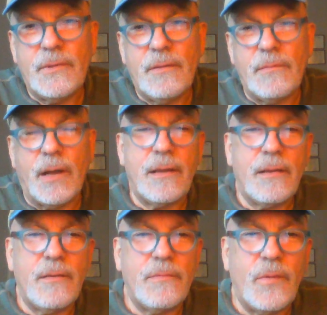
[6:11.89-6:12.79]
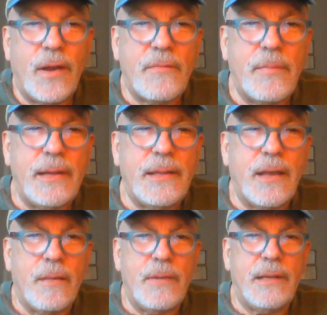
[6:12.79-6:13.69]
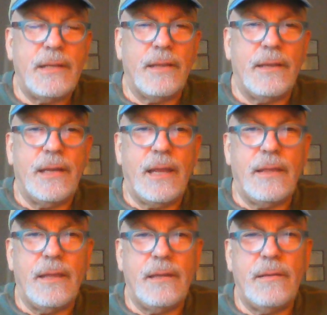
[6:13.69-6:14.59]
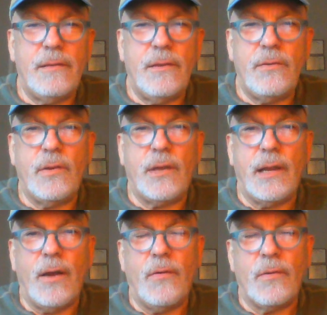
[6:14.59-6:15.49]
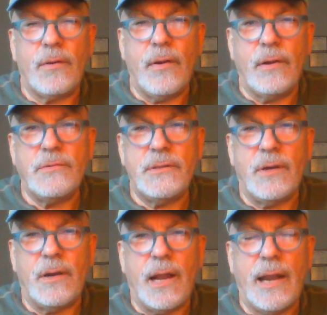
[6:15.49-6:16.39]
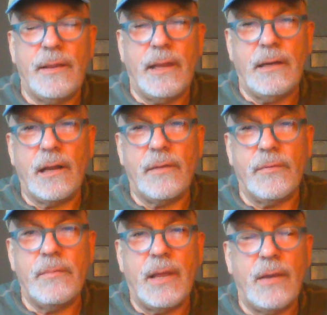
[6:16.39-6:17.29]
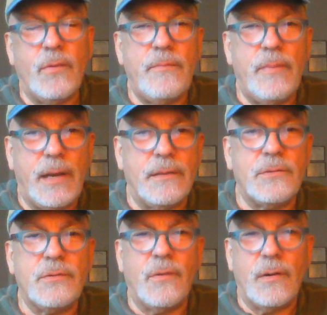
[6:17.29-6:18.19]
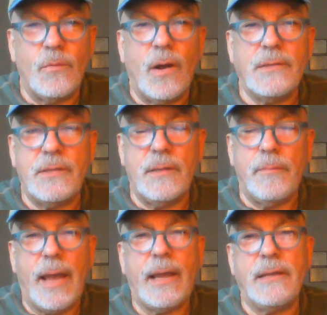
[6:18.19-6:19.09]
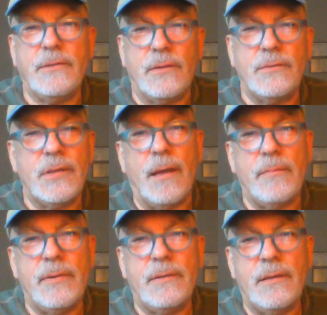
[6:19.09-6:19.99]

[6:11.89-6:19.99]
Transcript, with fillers: My wife made the comment the other day that, that you can now order groceries online and they deliver them. And we've been in the store and watched them package those up